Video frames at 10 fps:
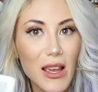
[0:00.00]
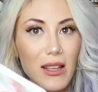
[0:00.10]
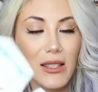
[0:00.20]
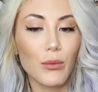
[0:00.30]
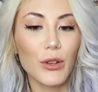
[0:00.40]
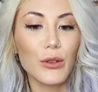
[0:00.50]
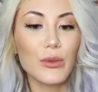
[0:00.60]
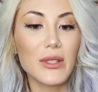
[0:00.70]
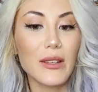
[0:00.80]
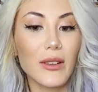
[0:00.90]
someone
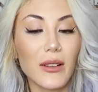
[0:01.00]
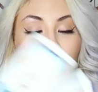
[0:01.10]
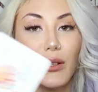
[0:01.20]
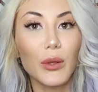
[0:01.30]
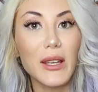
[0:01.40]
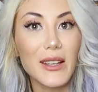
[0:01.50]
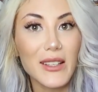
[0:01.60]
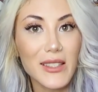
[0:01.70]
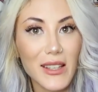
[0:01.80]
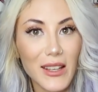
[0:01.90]
who's even a little
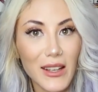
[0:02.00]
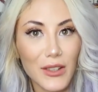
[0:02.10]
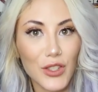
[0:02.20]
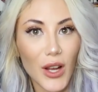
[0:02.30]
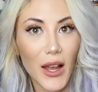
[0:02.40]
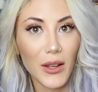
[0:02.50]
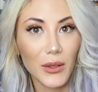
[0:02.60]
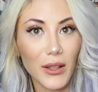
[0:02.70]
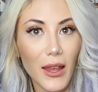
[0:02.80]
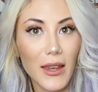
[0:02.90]
innocent and
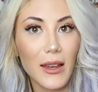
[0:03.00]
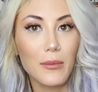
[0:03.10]
childlike.